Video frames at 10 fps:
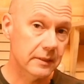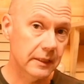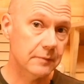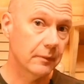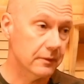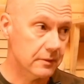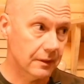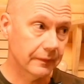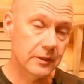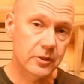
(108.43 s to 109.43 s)
6 months
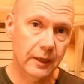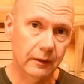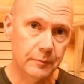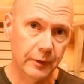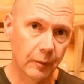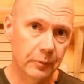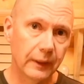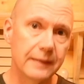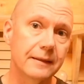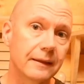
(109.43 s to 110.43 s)
that this channel's been
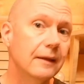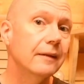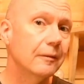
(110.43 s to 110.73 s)
operating